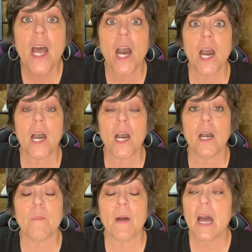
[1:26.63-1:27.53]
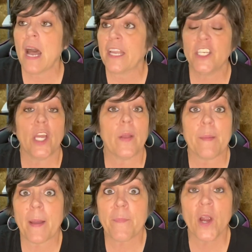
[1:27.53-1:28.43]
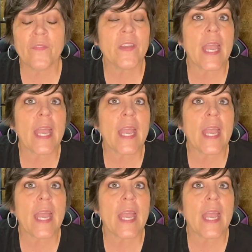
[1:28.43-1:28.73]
Am I perfect?